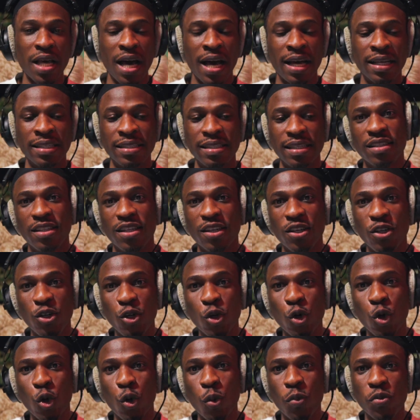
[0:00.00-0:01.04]
and the
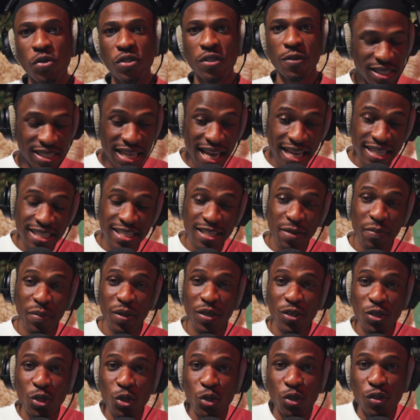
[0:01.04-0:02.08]
loops tend to be
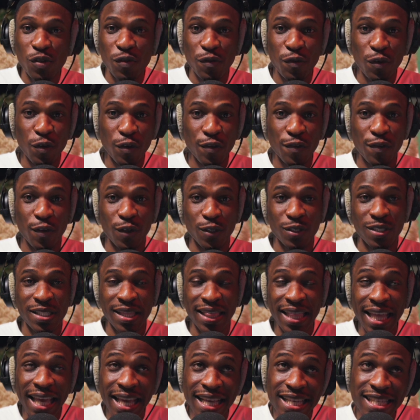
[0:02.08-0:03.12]
useful for
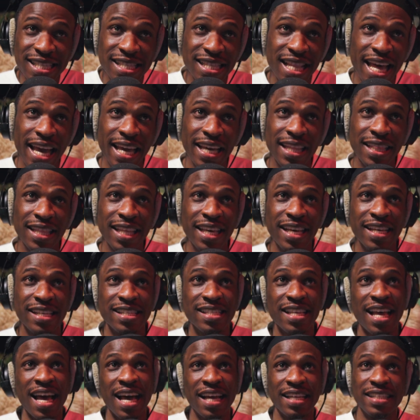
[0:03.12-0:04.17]
things like
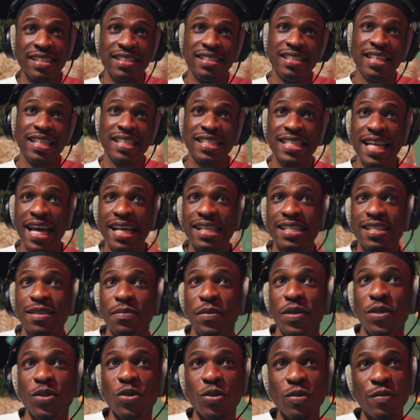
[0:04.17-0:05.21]
this, and they tend to
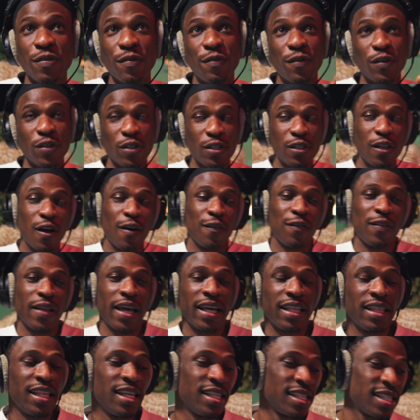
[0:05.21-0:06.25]
be useful for stuff
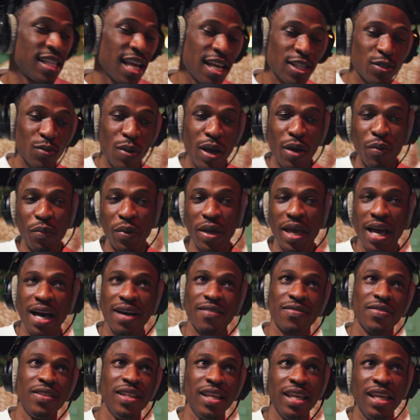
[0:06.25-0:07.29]
like this. That's why we
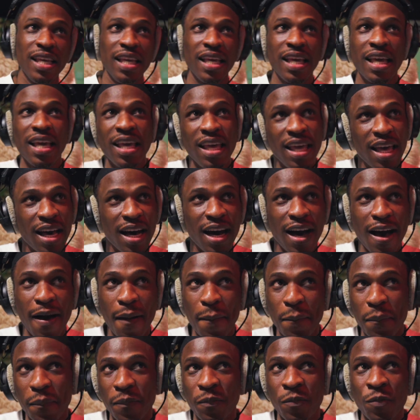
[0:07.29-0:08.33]
have the
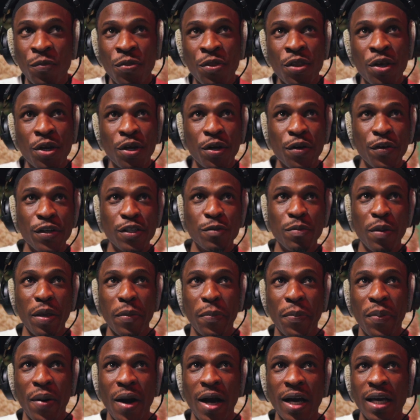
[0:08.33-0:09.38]

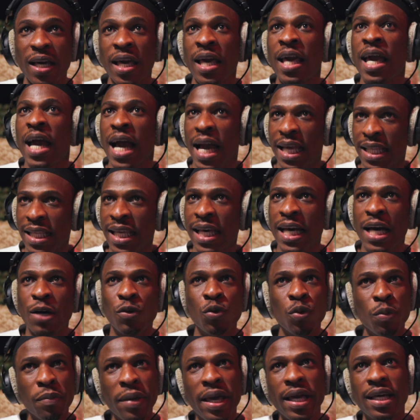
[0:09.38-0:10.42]
Krizbeatz pack. I think
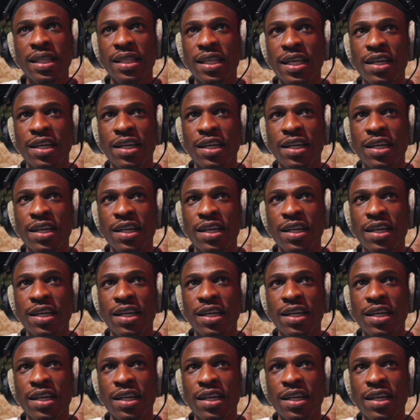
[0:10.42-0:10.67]
we'll make the